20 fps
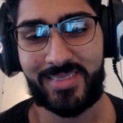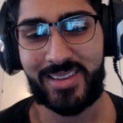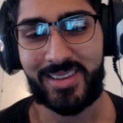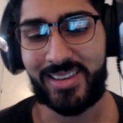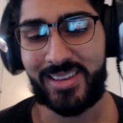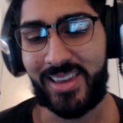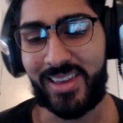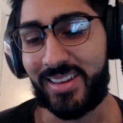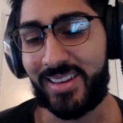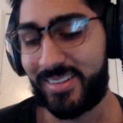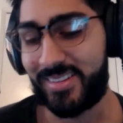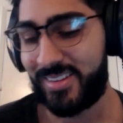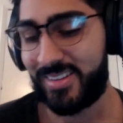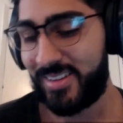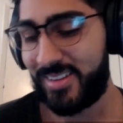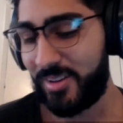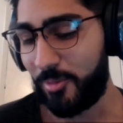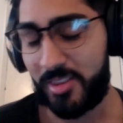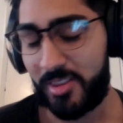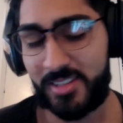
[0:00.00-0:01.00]
Yeah.
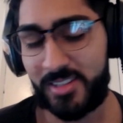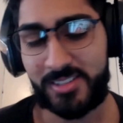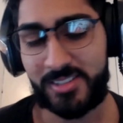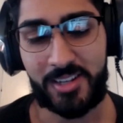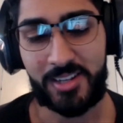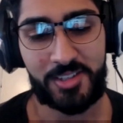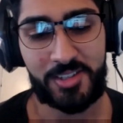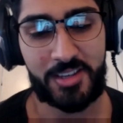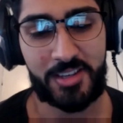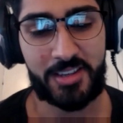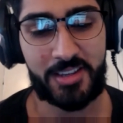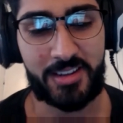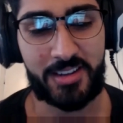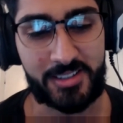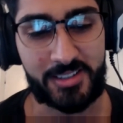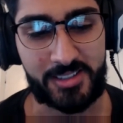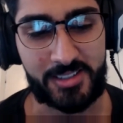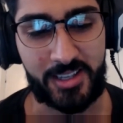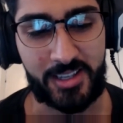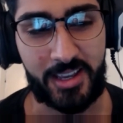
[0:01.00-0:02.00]
Well, this sounds like an
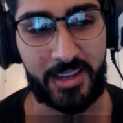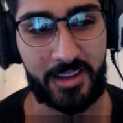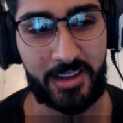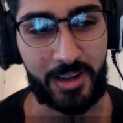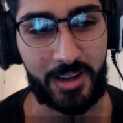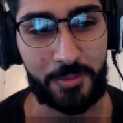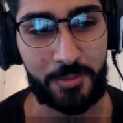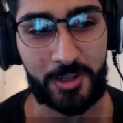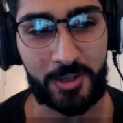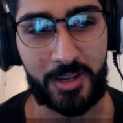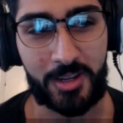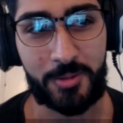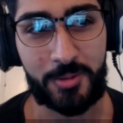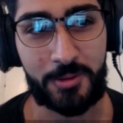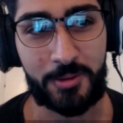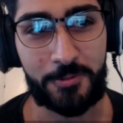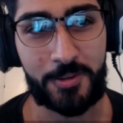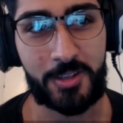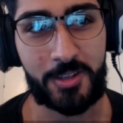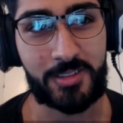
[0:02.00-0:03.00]
exciting up and coming
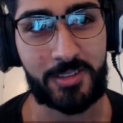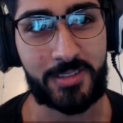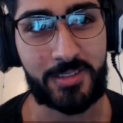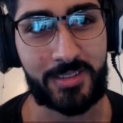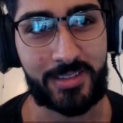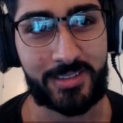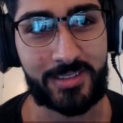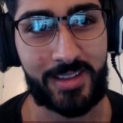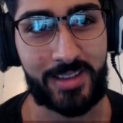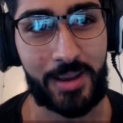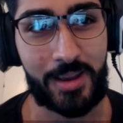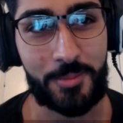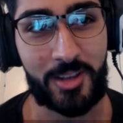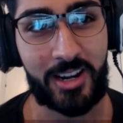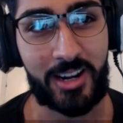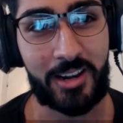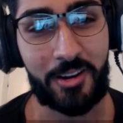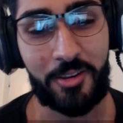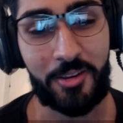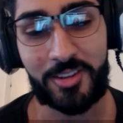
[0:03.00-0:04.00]
field. I mean,
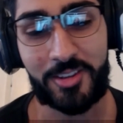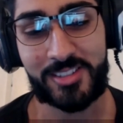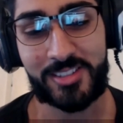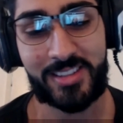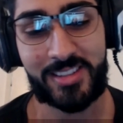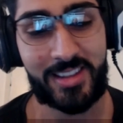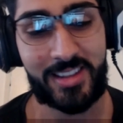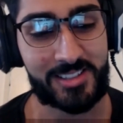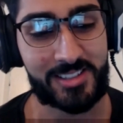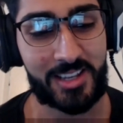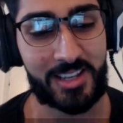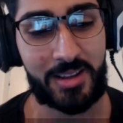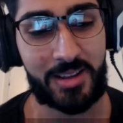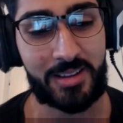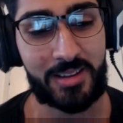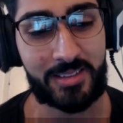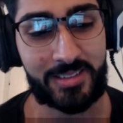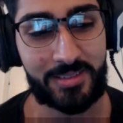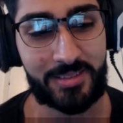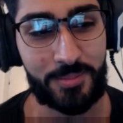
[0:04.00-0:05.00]
I know it's going
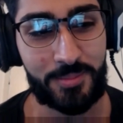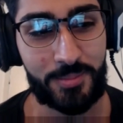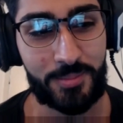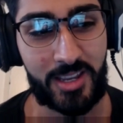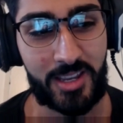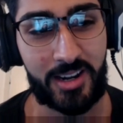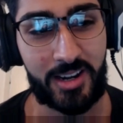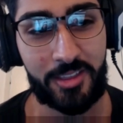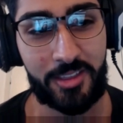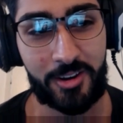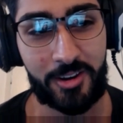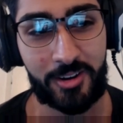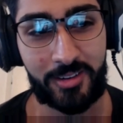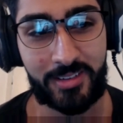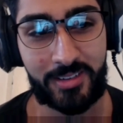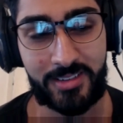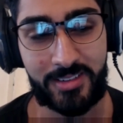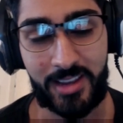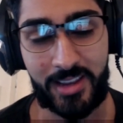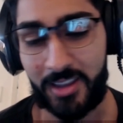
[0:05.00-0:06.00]
to be another
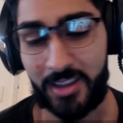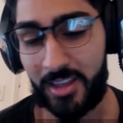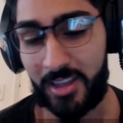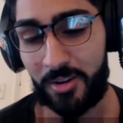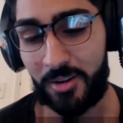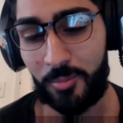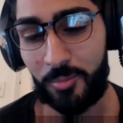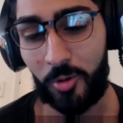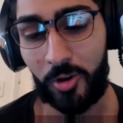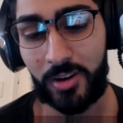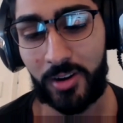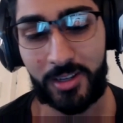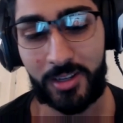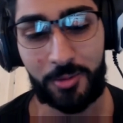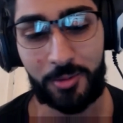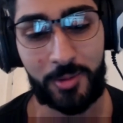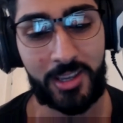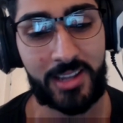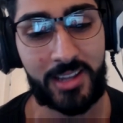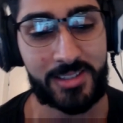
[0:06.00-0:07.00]
decade or more until
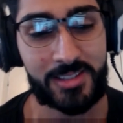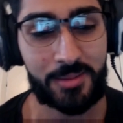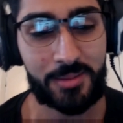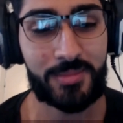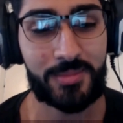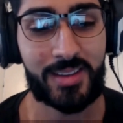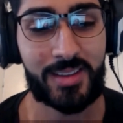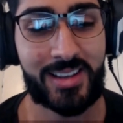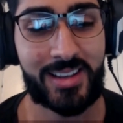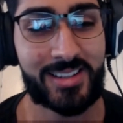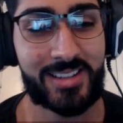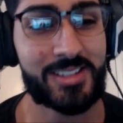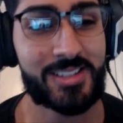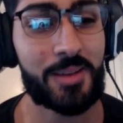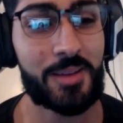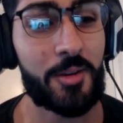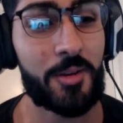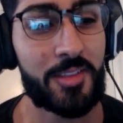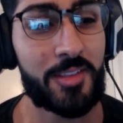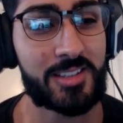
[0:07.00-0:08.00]
we get
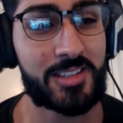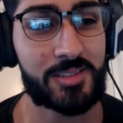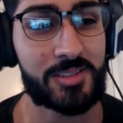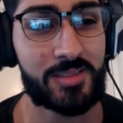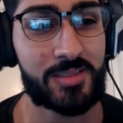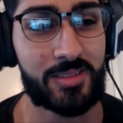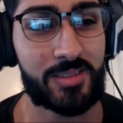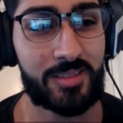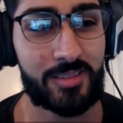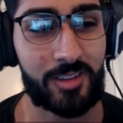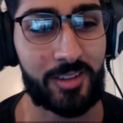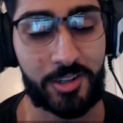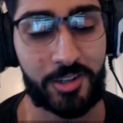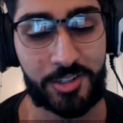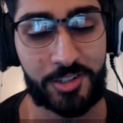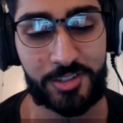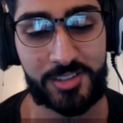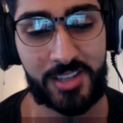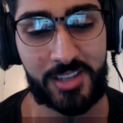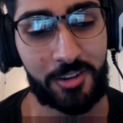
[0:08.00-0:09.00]
some of these larger
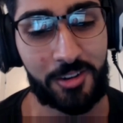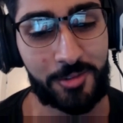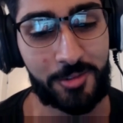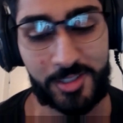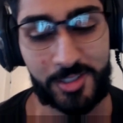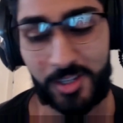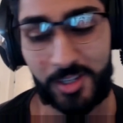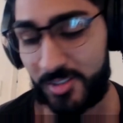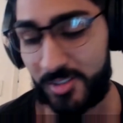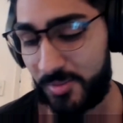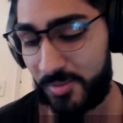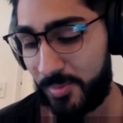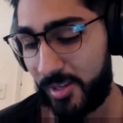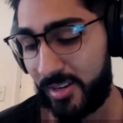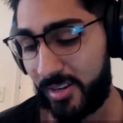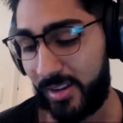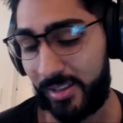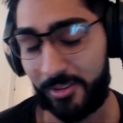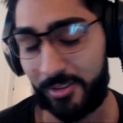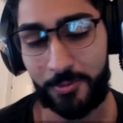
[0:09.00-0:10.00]
scale results, but
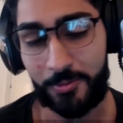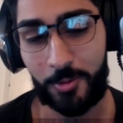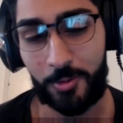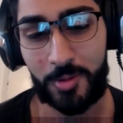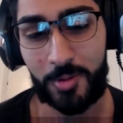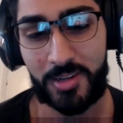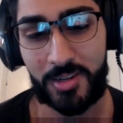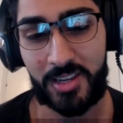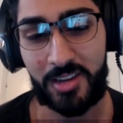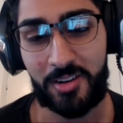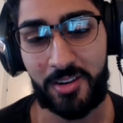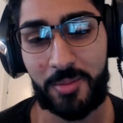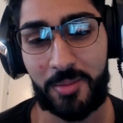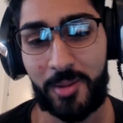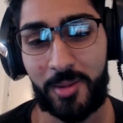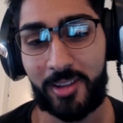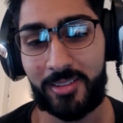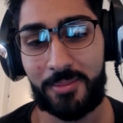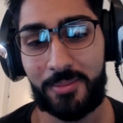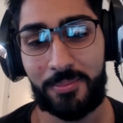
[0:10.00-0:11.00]
I look forward to hearing
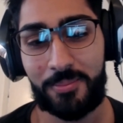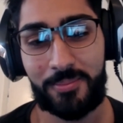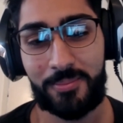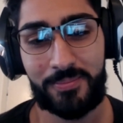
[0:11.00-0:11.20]
about them.